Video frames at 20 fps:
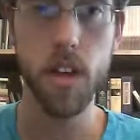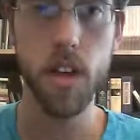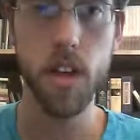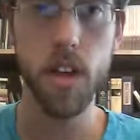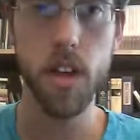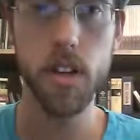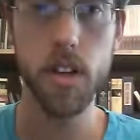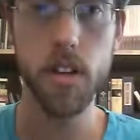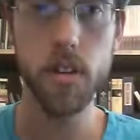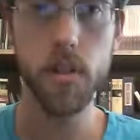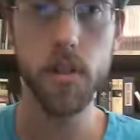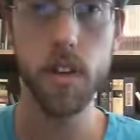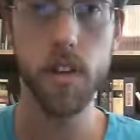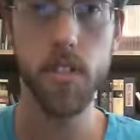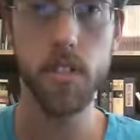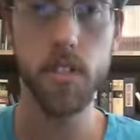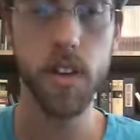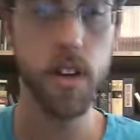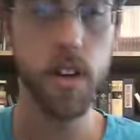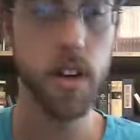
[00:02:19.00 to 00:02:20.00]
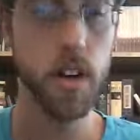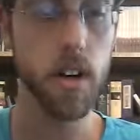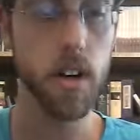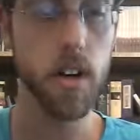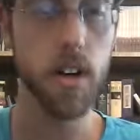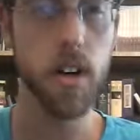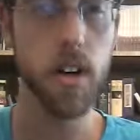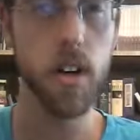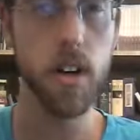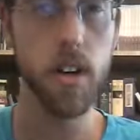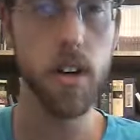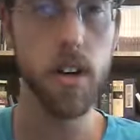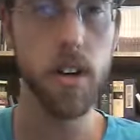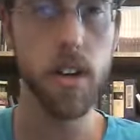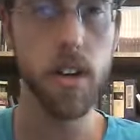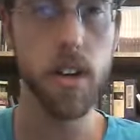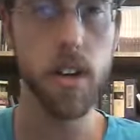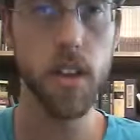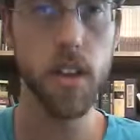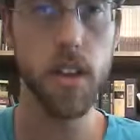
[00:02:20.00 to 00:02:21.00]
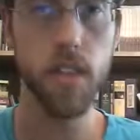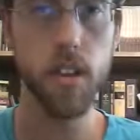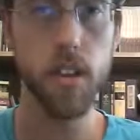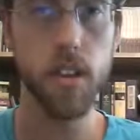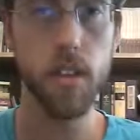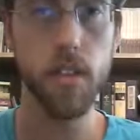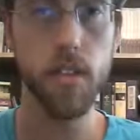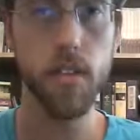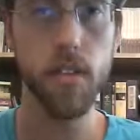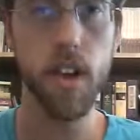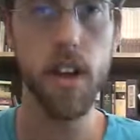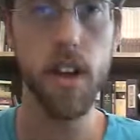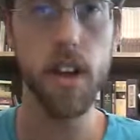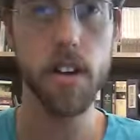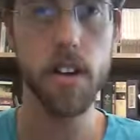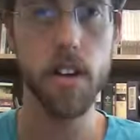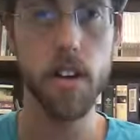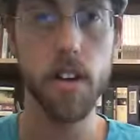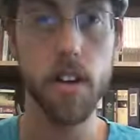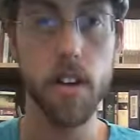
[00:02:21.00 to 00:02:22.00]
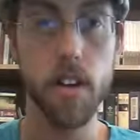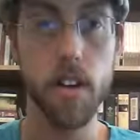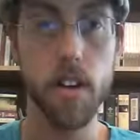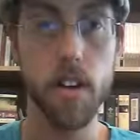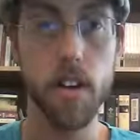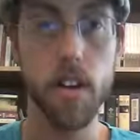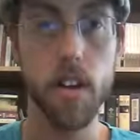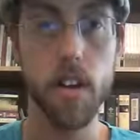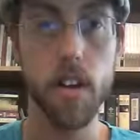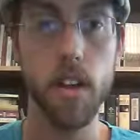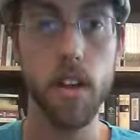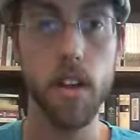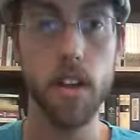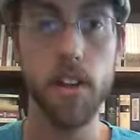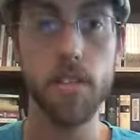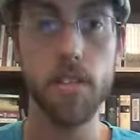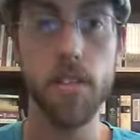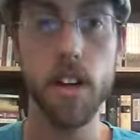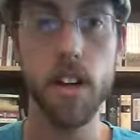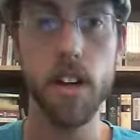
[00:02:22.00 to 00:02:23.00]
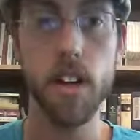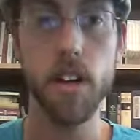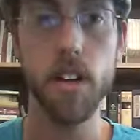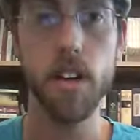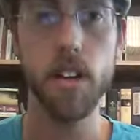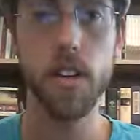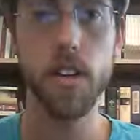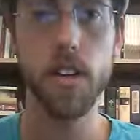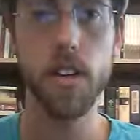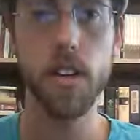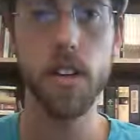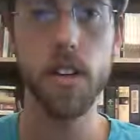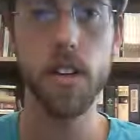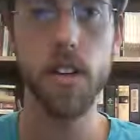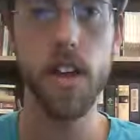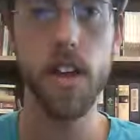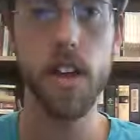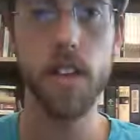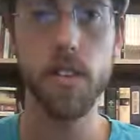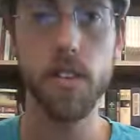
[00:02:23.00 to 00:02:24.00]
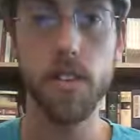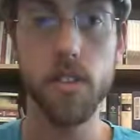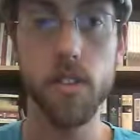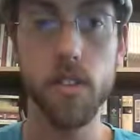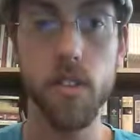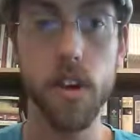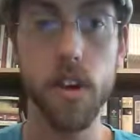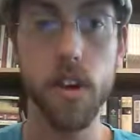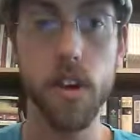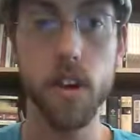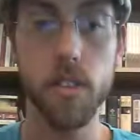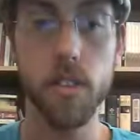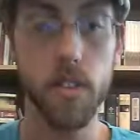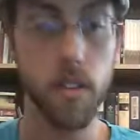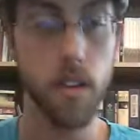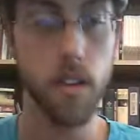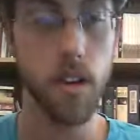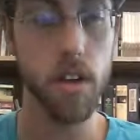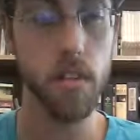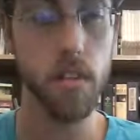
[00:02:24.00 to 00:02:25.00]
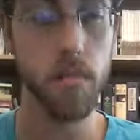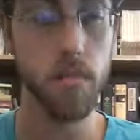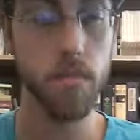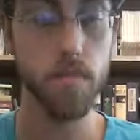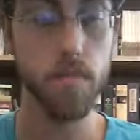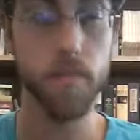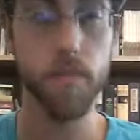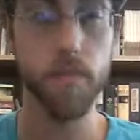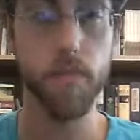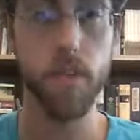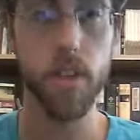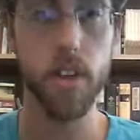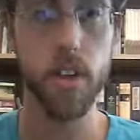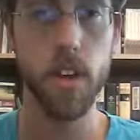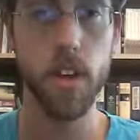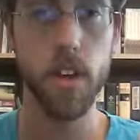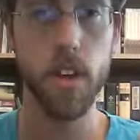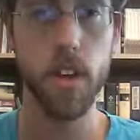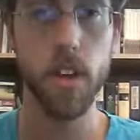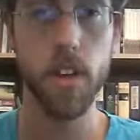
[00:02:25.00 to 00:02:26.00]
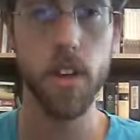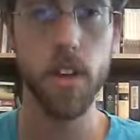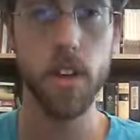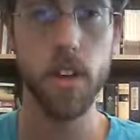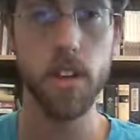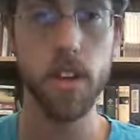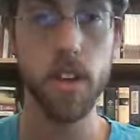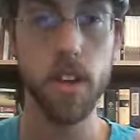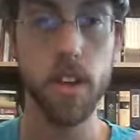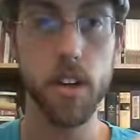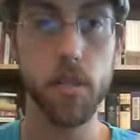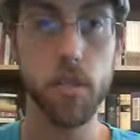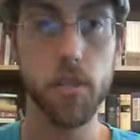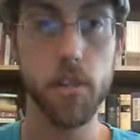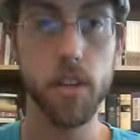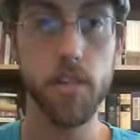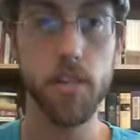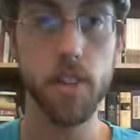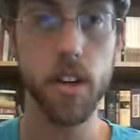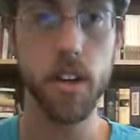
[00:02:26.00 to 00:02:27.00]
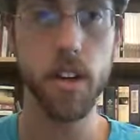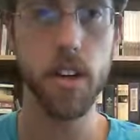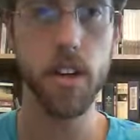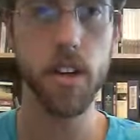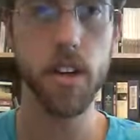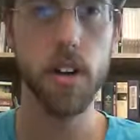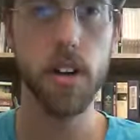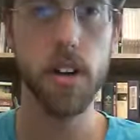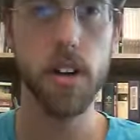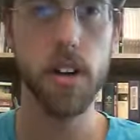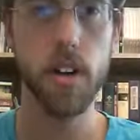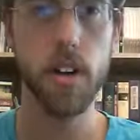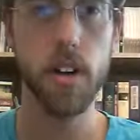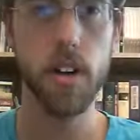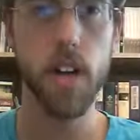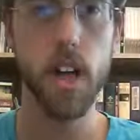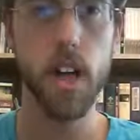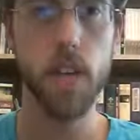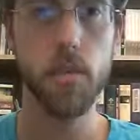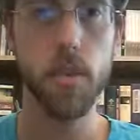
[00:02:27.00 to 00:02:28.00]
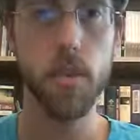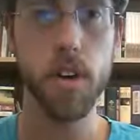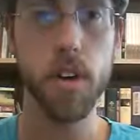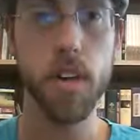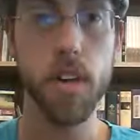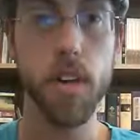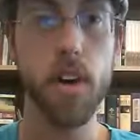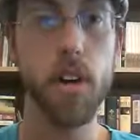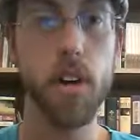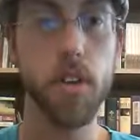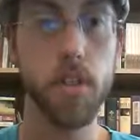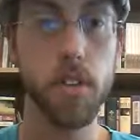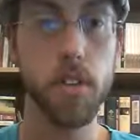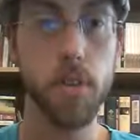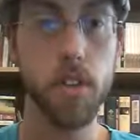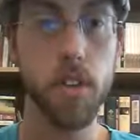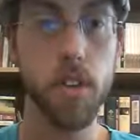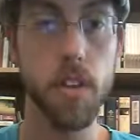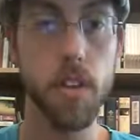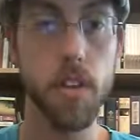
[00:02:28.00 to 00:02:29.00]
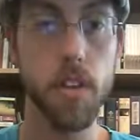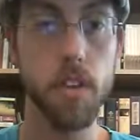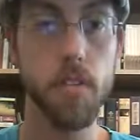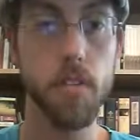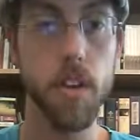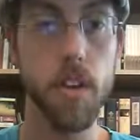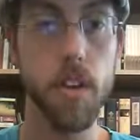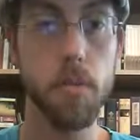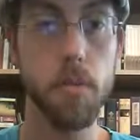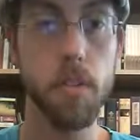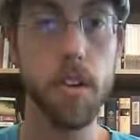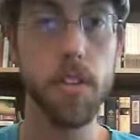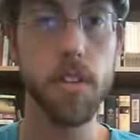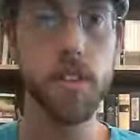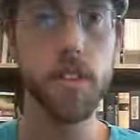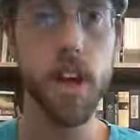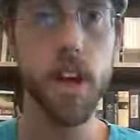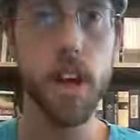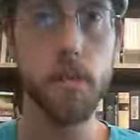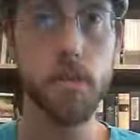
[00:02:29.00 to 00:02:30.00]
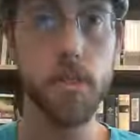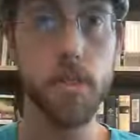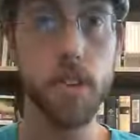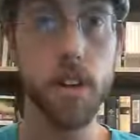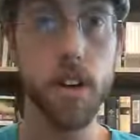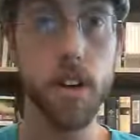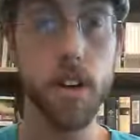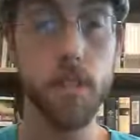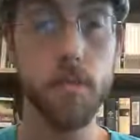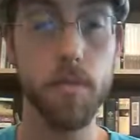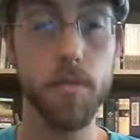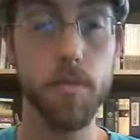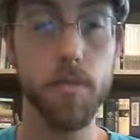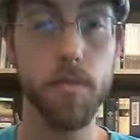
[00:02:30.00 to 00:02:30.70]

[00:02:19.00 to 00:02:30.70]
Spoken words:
and your ring finger on the 3rd fret 2nd to last string. Okay. You're going to take your middle finger and put it also in the 3rd fret but on the top string,